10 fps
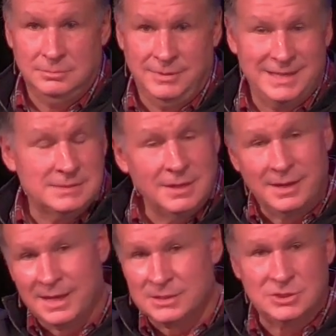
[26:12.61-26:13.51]
That's not
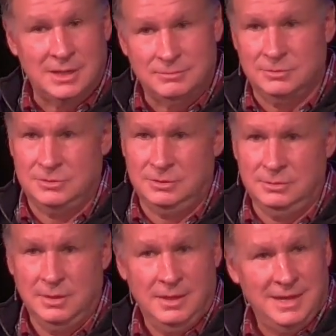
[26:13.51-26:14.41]
Acts chapter 2.
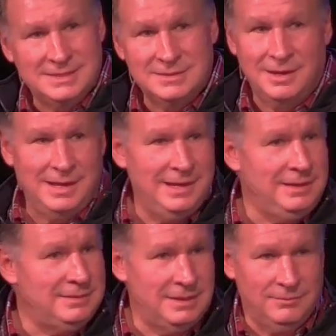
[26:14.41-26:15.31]
That's not
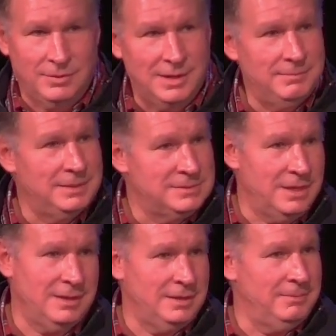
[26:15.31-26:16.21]
anything of what I've been
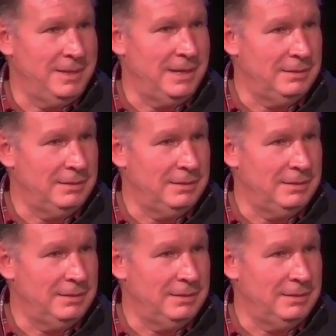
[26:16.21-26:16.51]
talking about.